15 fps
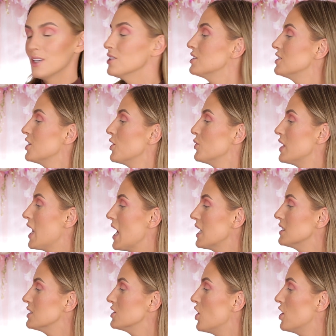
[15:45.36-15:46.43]
So
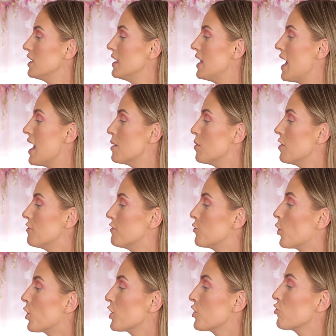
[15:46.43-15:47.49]
next on an
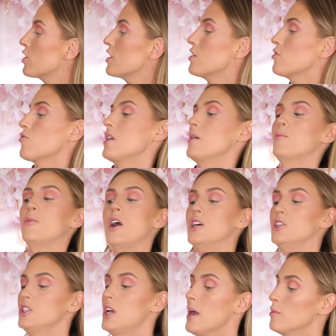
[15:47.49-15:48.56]
M433
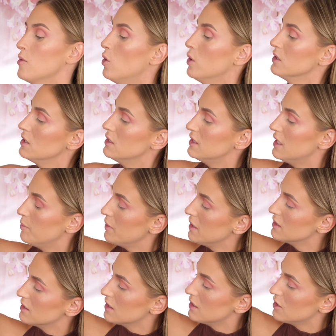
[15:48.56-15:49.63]
brush I'm going to dip
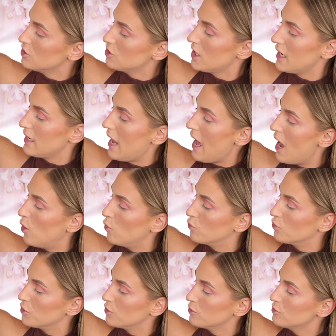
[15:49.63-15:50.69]
into the shade How
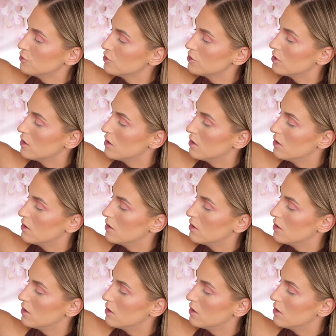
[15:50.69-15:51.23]
Rouge